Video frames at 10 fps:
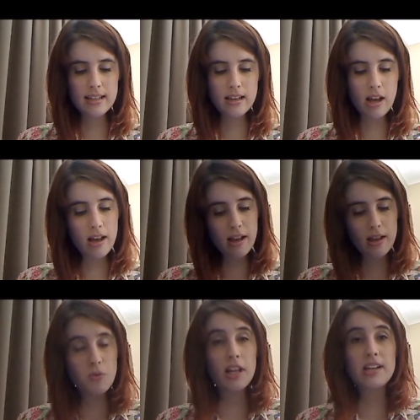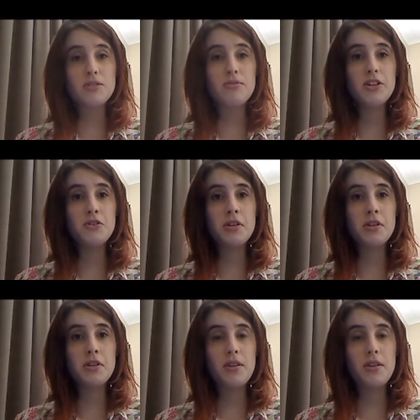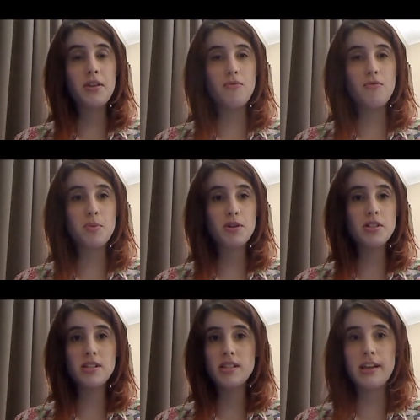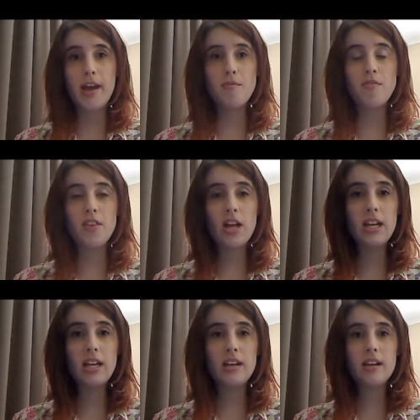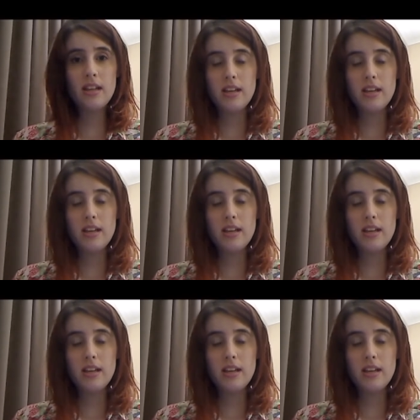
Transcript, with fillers: I would like to read you some of the responses that came flooding in.